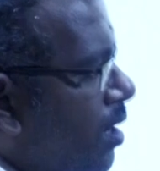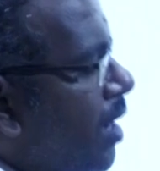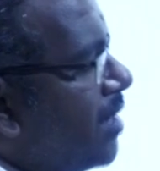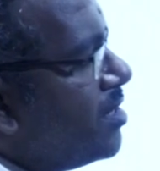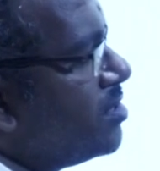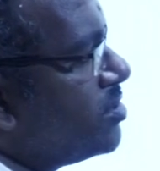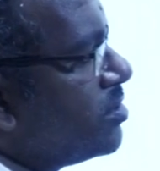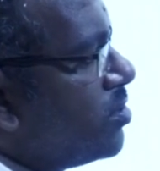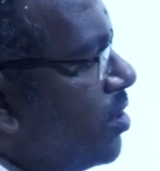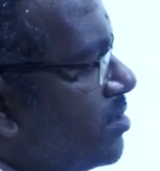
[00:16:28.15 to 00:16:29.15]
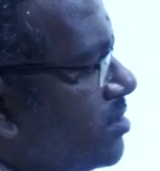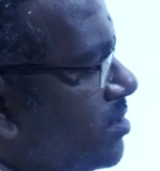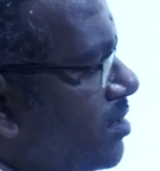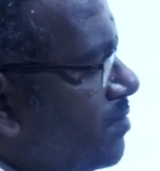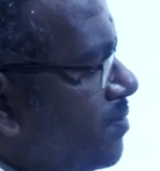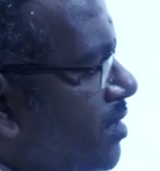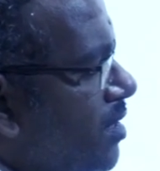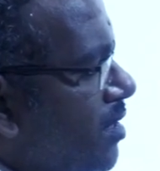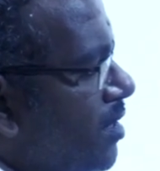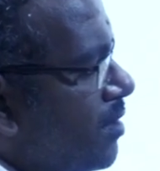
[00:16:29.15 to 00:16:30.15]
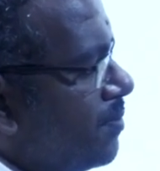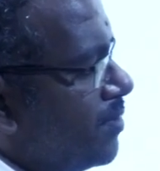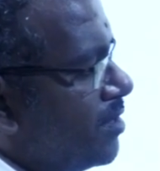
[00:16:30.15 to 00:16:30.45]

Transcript: ionization constant pKa,